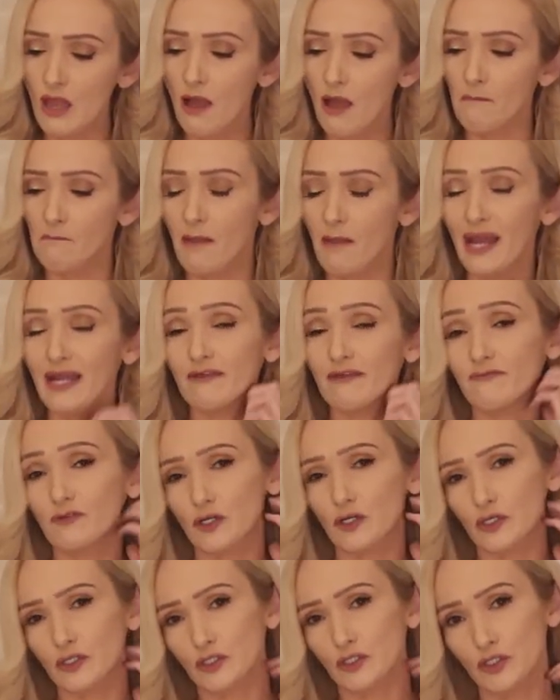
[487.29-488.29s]
might have
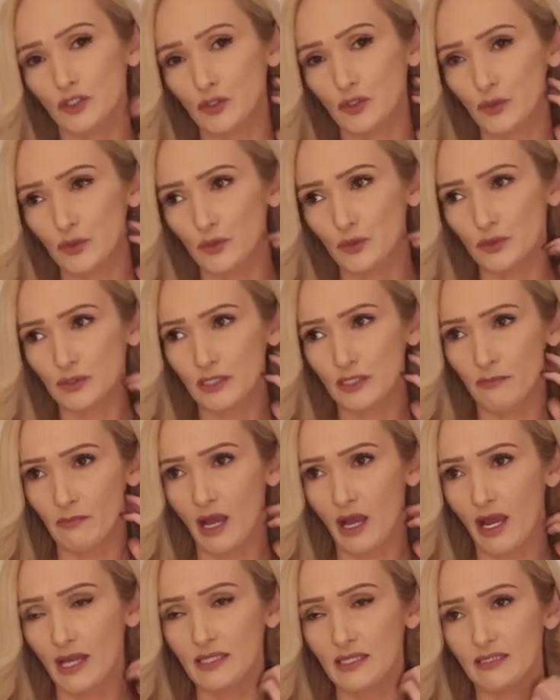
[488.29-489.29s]
turned to some
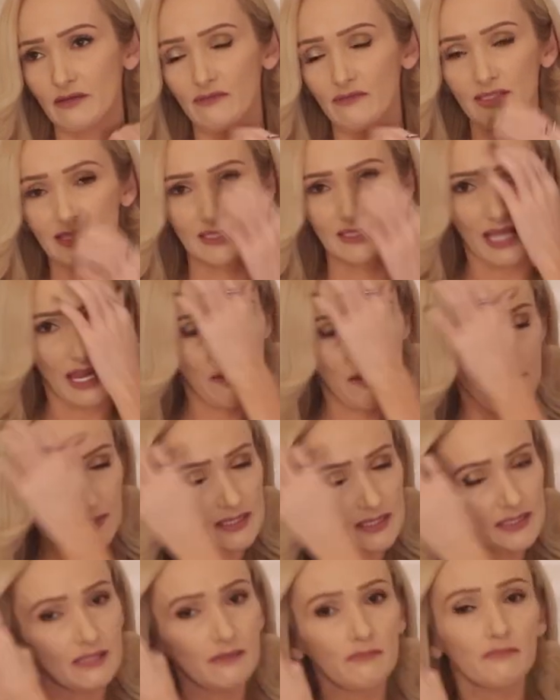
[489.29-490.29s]
kind of
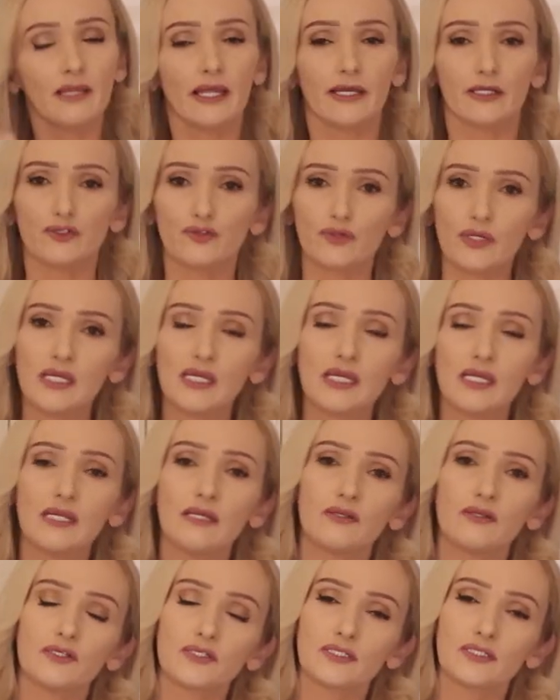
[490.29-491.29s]
escapism, like
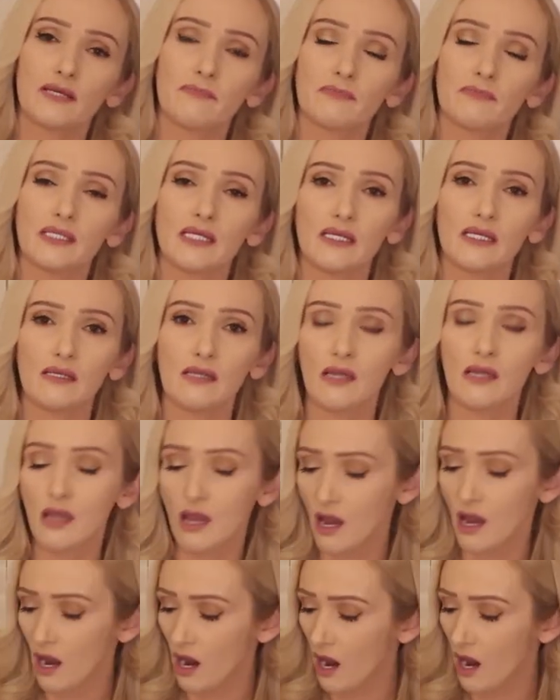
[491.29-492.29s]
drinking or something,
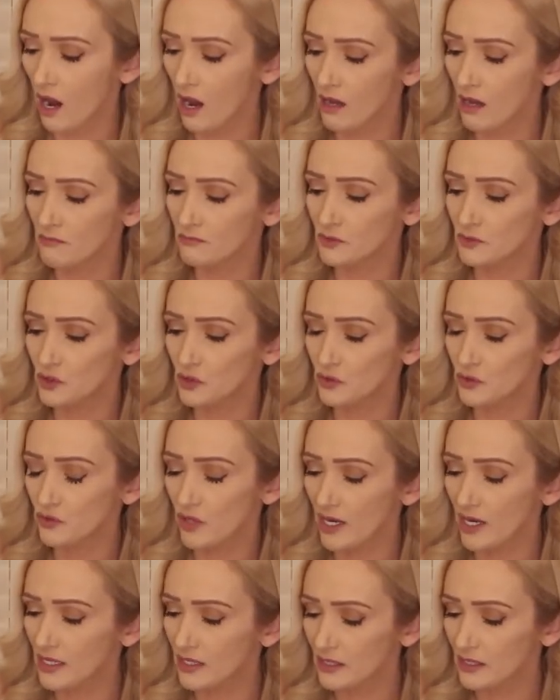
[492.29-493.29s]
to
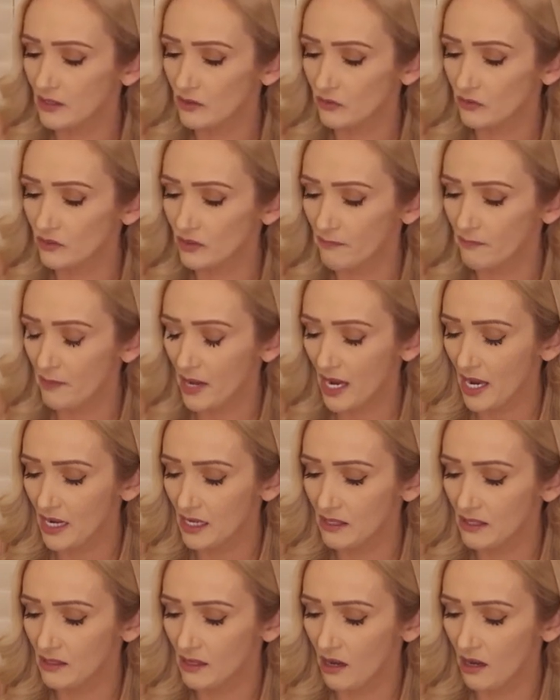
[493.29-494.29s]
try to heal the
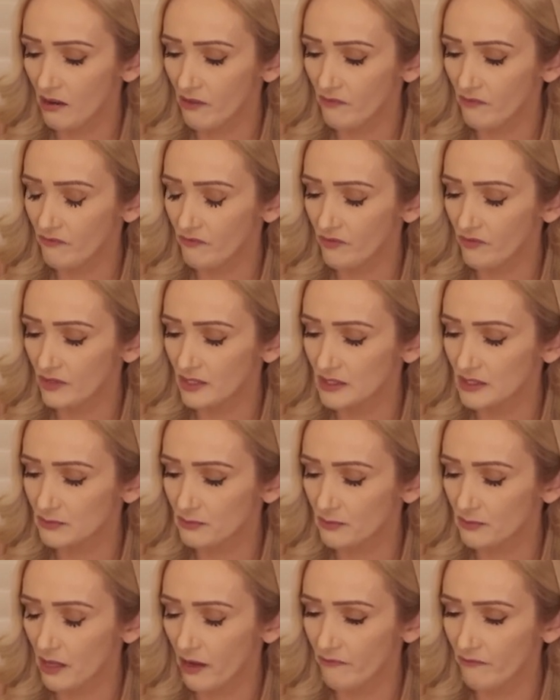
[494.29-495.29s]
pain of this,
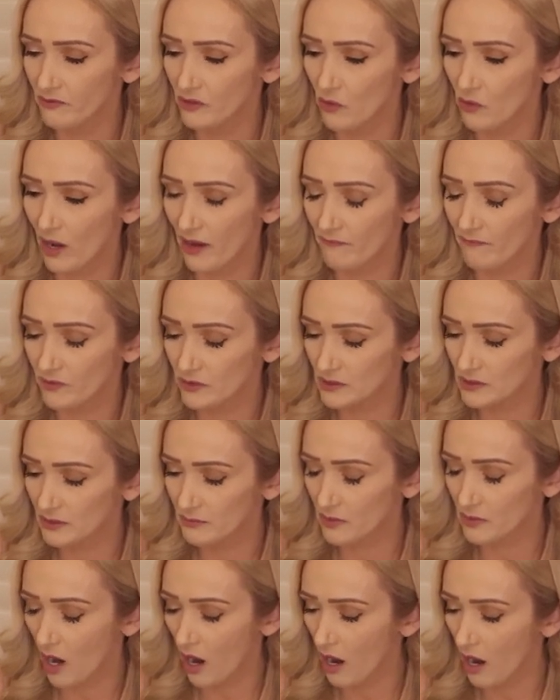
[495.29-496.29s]
after some
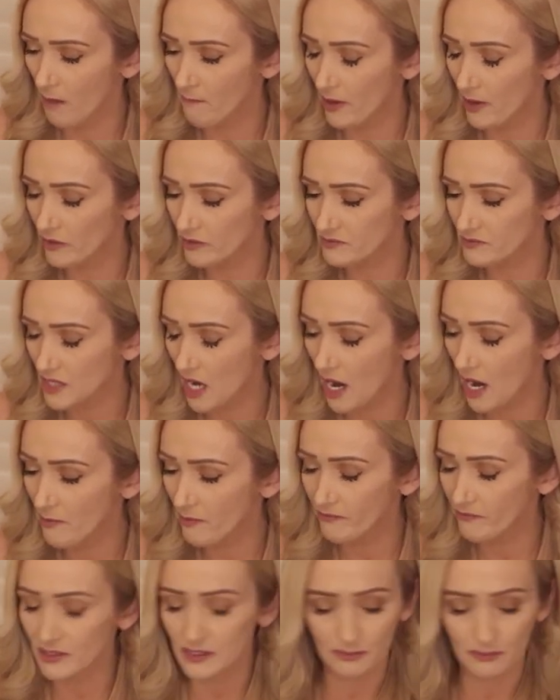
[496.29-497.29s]
amount of time of this